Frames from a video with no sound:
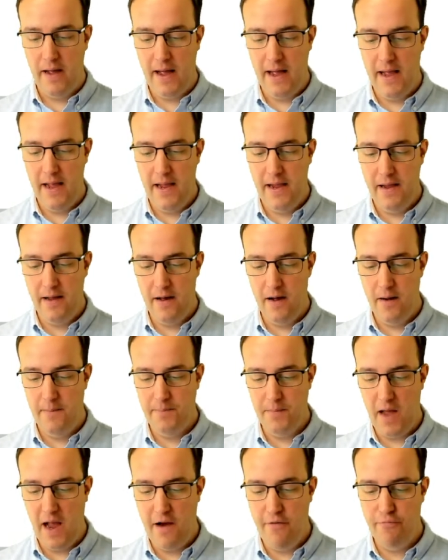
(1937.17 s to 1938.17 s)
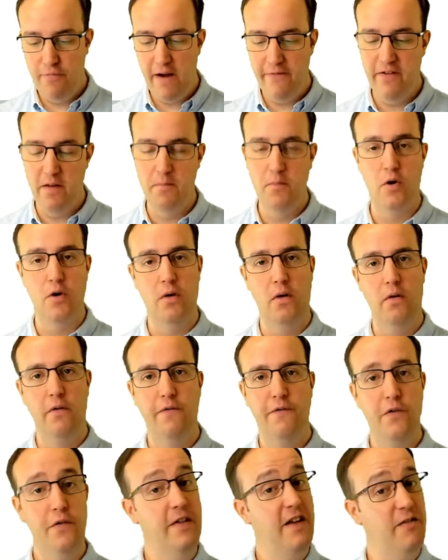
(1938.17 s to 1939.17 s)
a Revit model
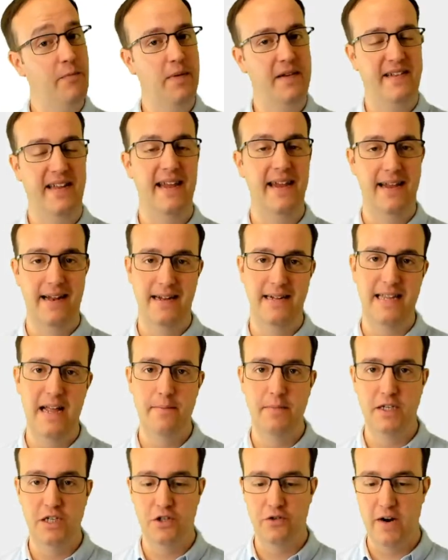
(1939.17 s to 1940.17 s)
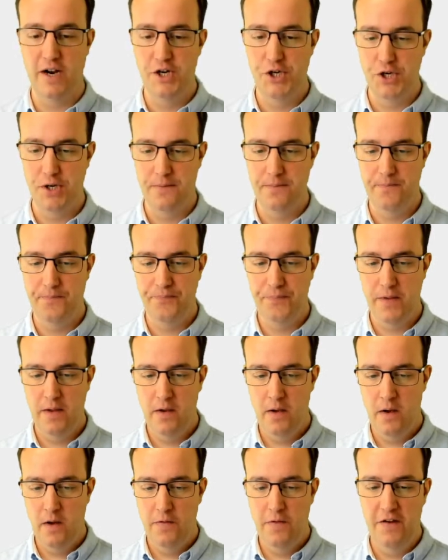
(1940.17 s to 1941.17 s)
for this particular demonstration.
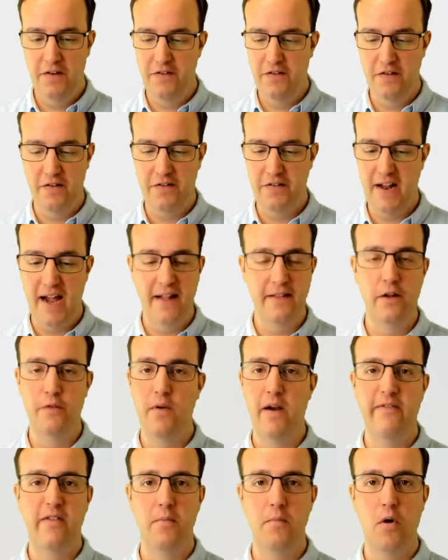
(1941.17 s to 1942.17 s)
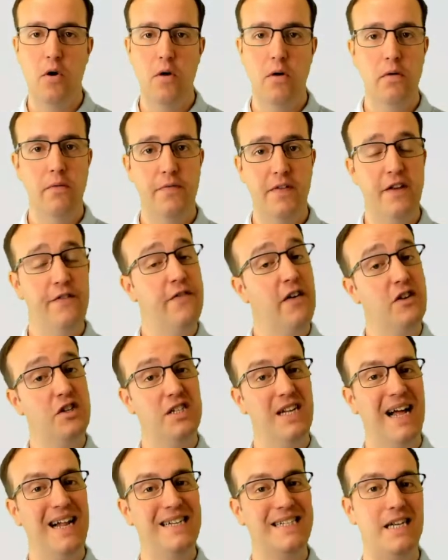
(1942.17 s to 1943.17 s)
This is a standard Revit model. This
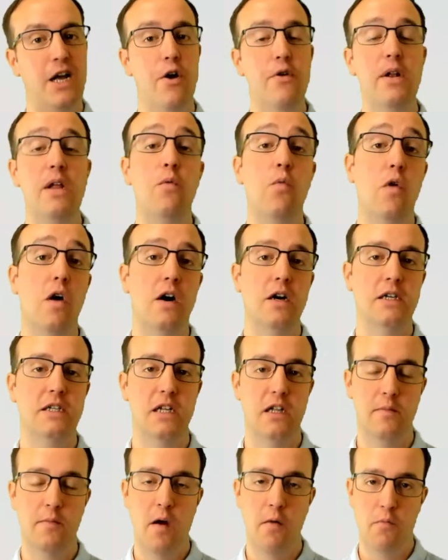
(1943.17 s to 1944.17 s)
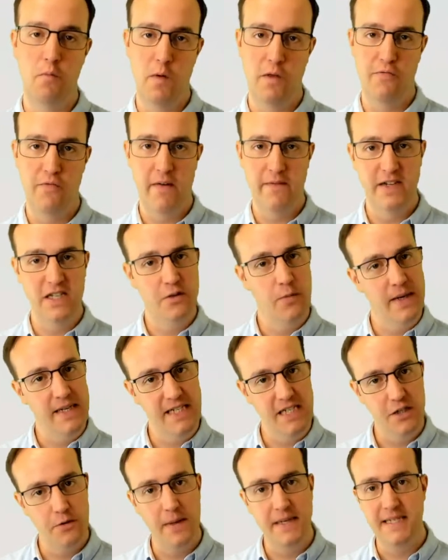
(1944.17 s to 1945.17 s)
functionality only works at the moment with Revit
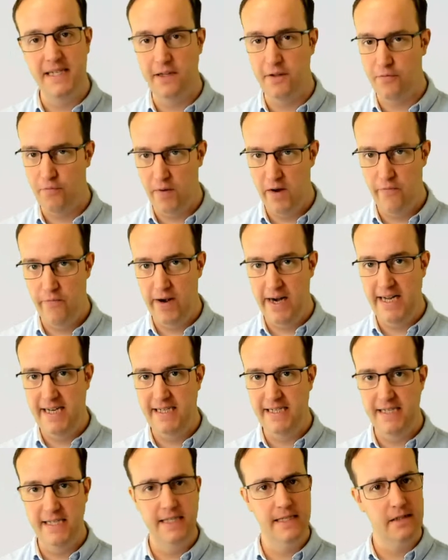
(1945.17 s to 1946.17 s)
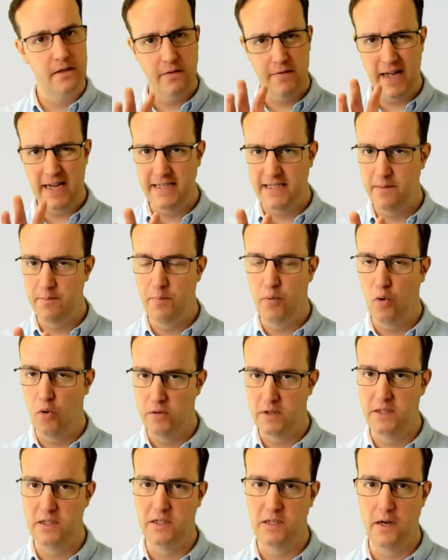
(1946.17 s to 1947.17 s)
2023 releases, so that's
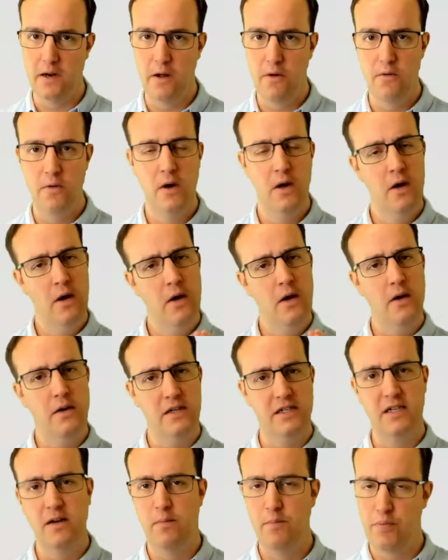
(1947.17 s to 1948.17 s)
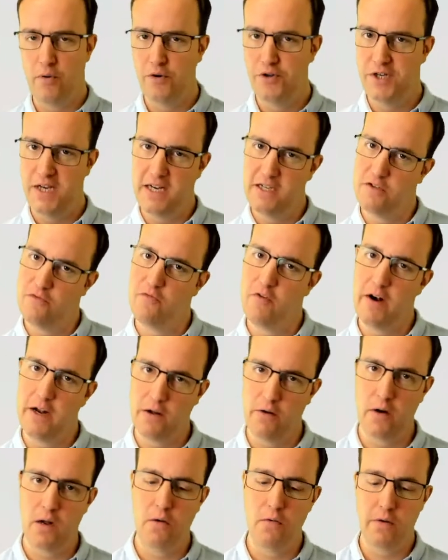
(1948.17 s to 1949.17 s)
important to note as some projects are
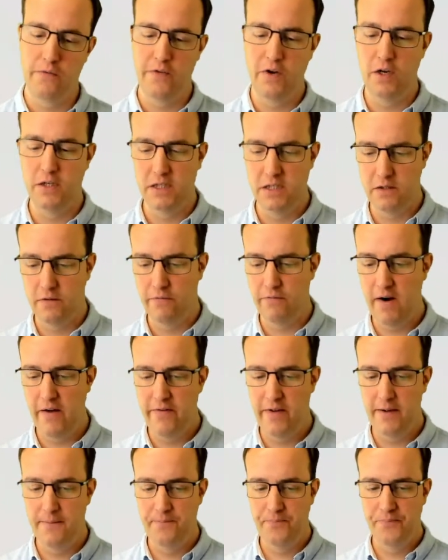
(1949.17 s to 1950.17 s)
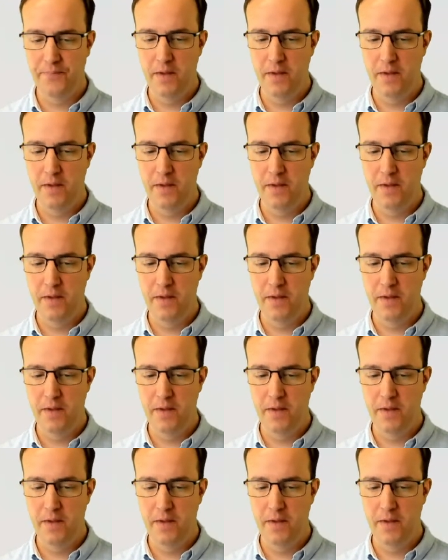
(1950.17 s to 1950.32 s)
running on older versions of Revit.